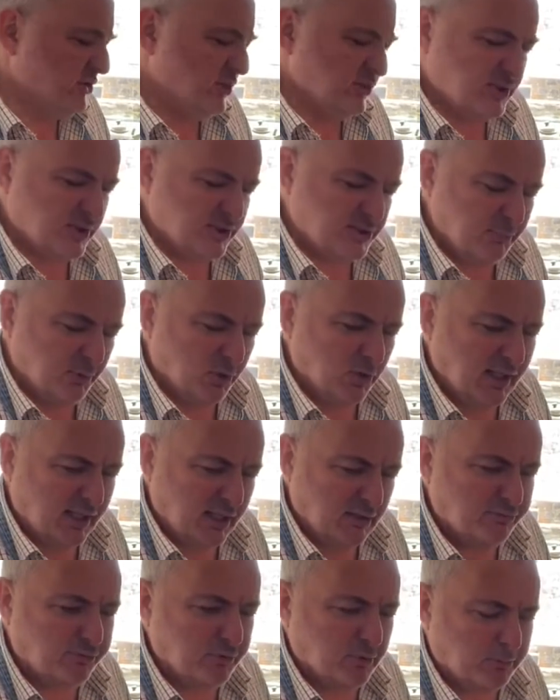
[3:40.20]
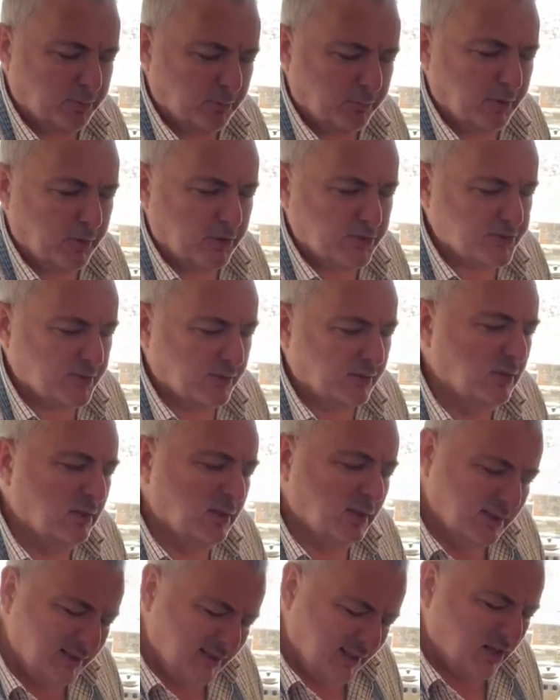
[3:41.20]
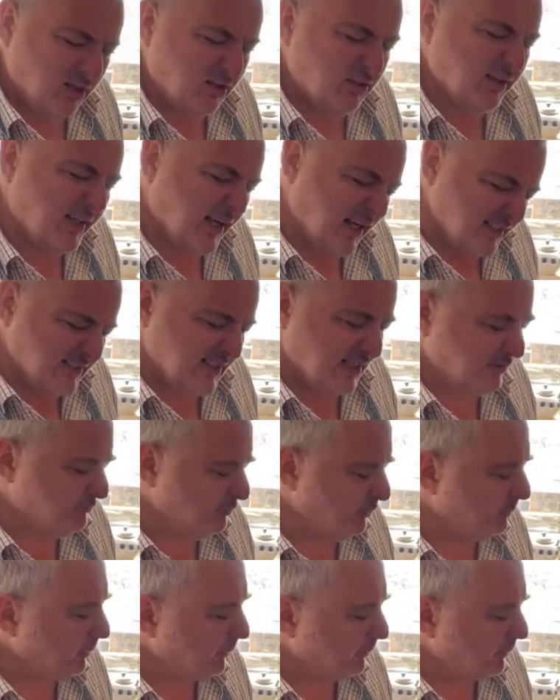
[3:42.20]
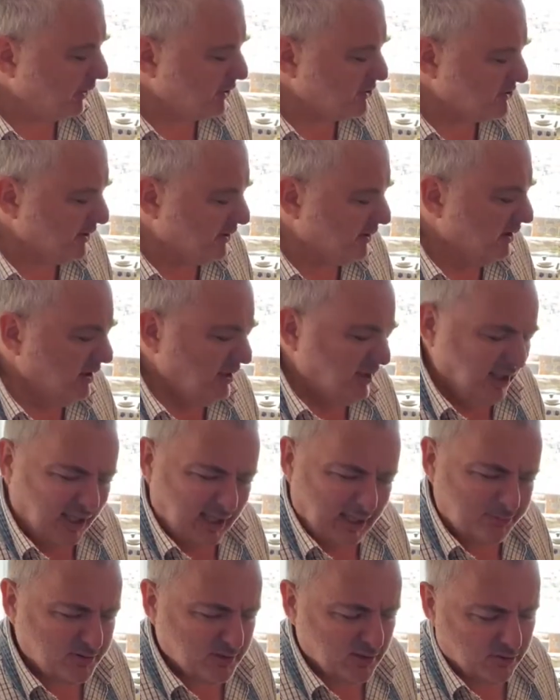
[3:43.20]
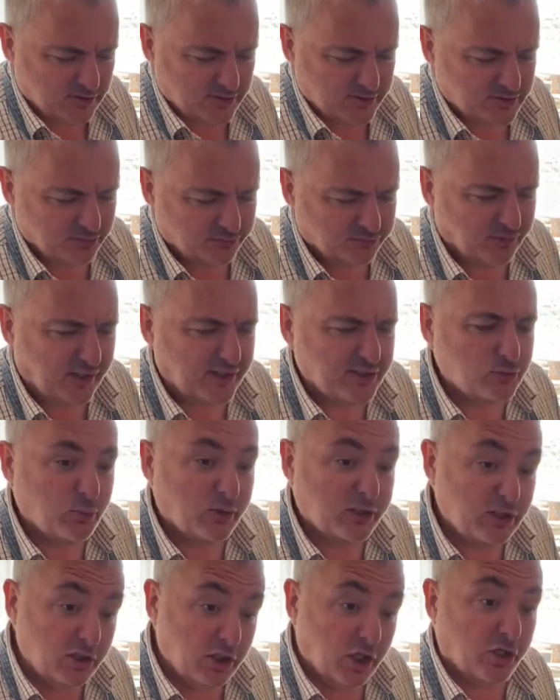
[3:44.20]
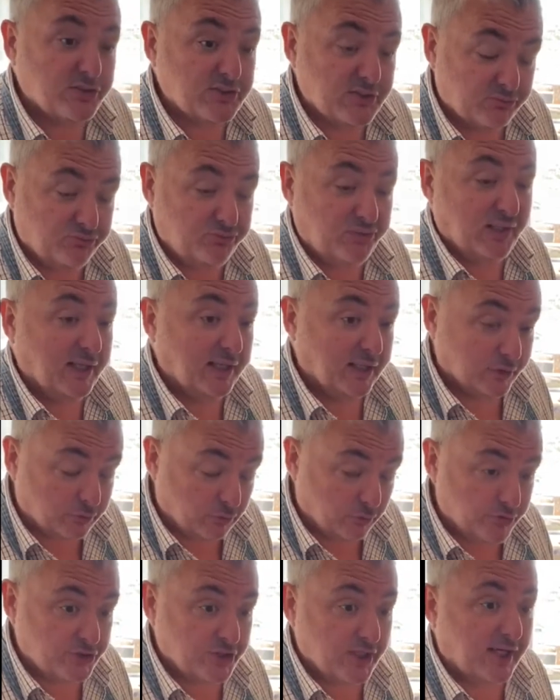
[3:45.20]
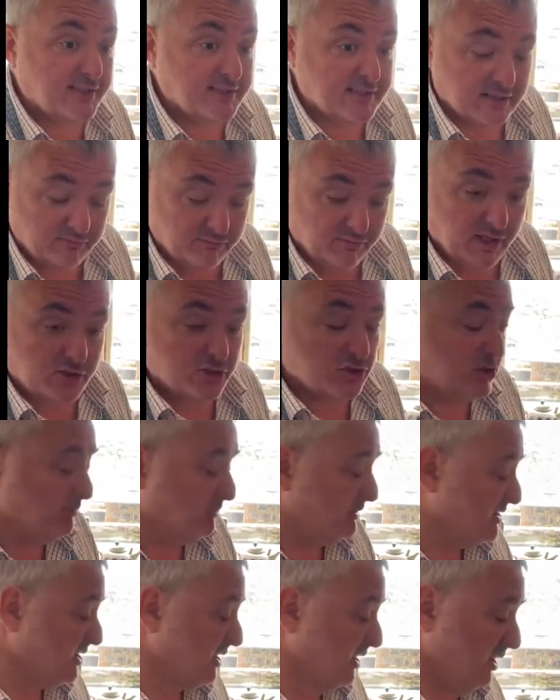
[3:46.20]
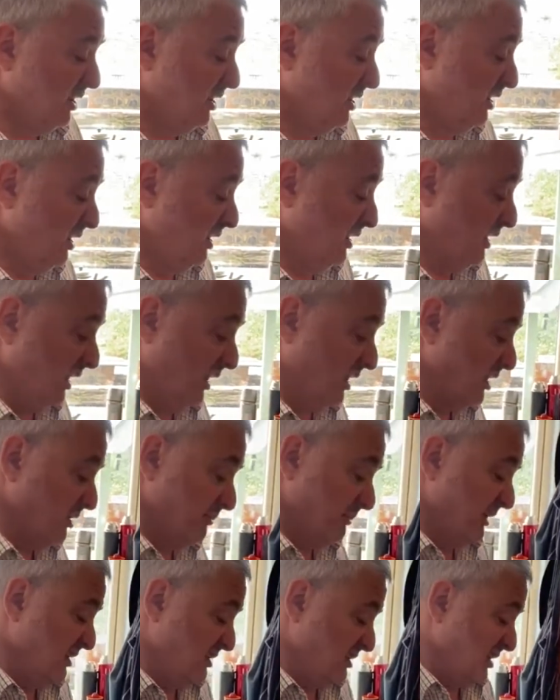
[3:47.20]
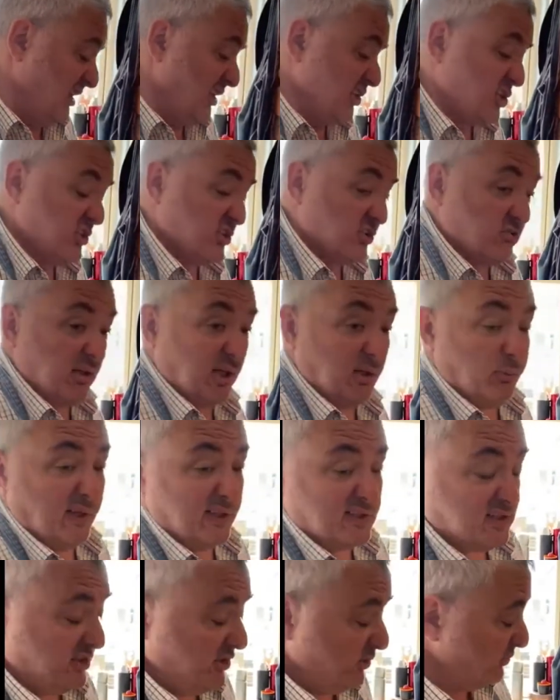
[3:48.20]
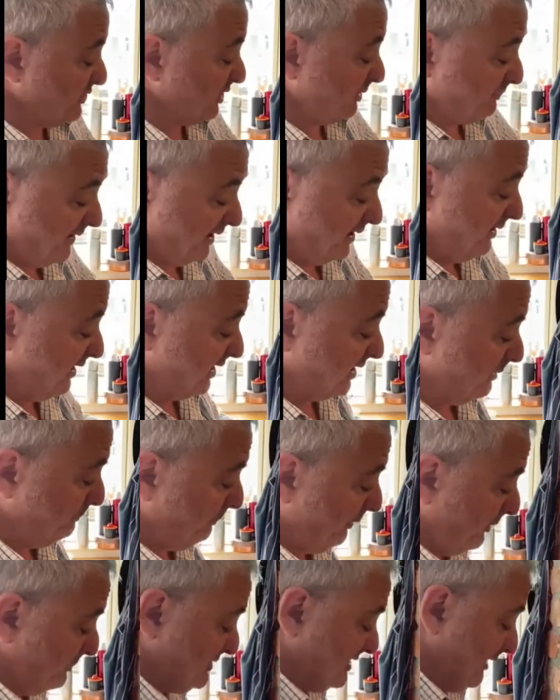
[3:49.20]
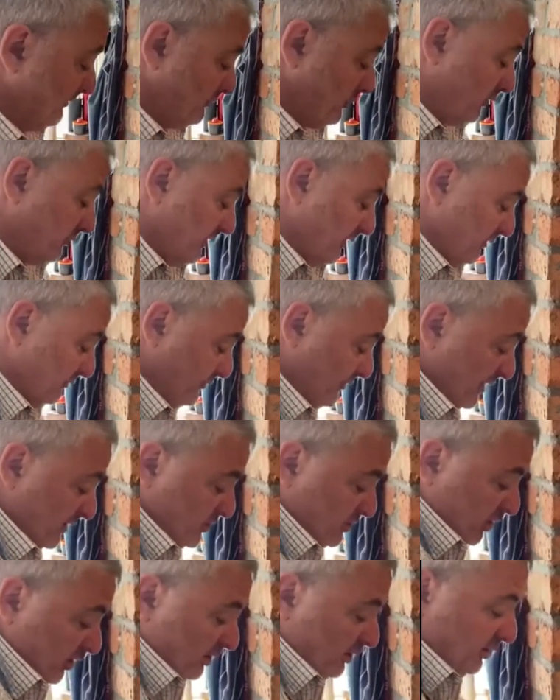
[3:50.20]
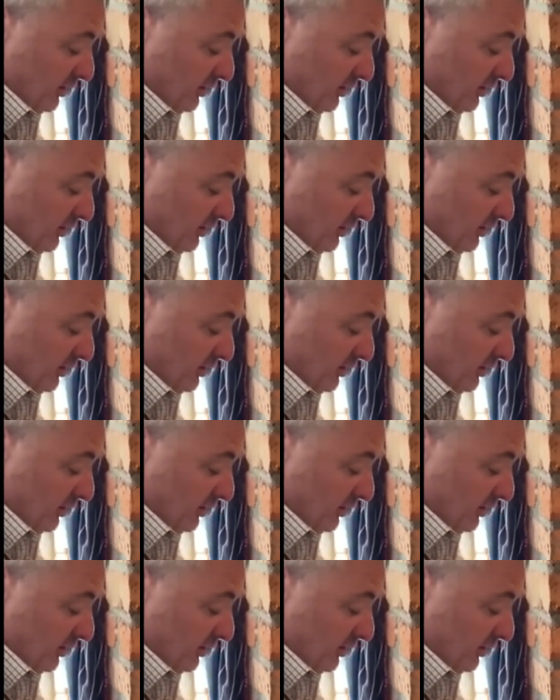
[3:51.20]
just a small handful per person, or a nice handful per person, absolutely suffice with lots of filling, courgettes and vegetables. You know what I mean? Delicious, great way to use up any little bobs left over in the fridge.